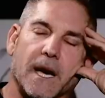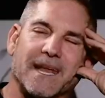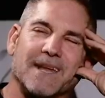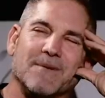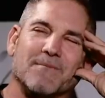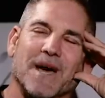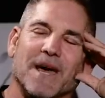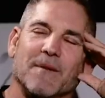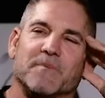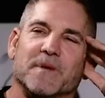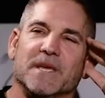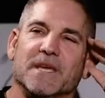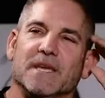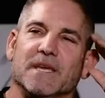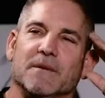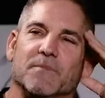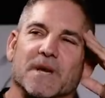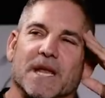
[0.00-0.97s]
I didn't mind
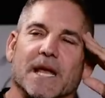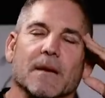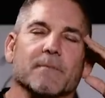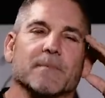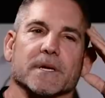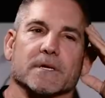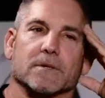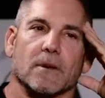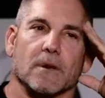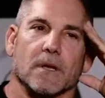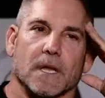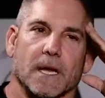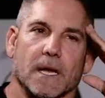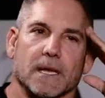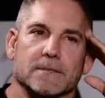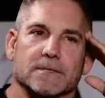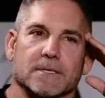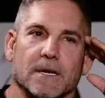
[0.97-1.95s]
PE, but I got picked on a
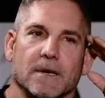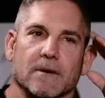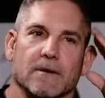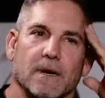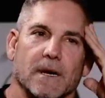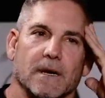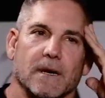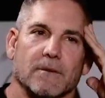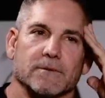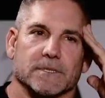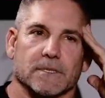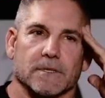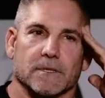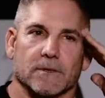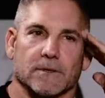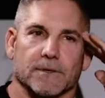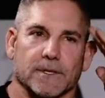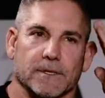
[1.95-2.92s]
lot. So yeah. I was a
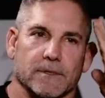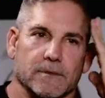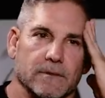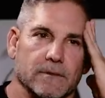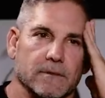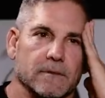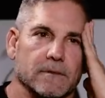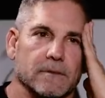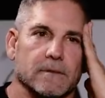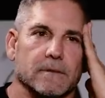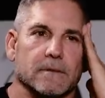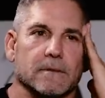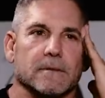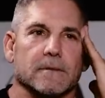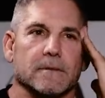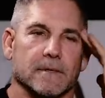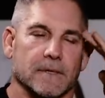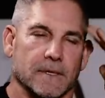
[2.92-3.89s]
little dude.
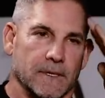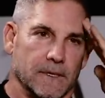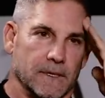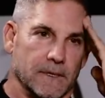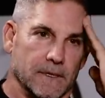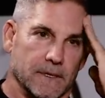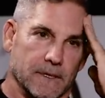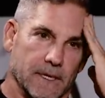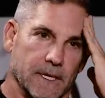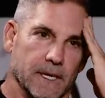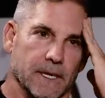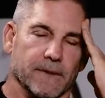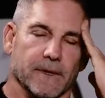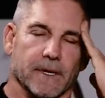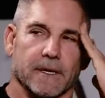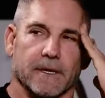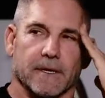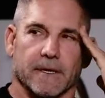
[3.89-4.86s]
Yeah.
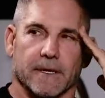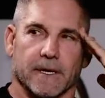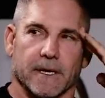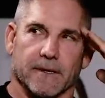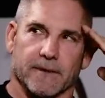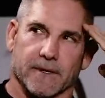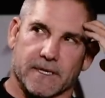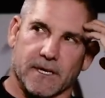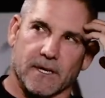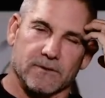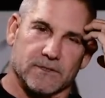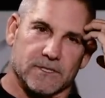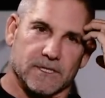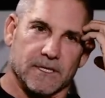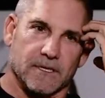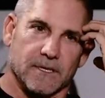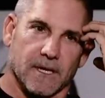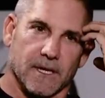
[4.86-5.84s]
And the and the
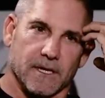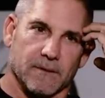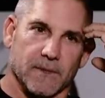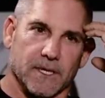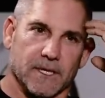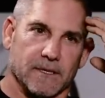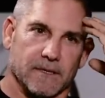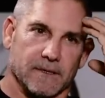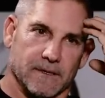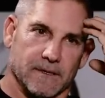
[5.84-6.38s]
coach didn't like me.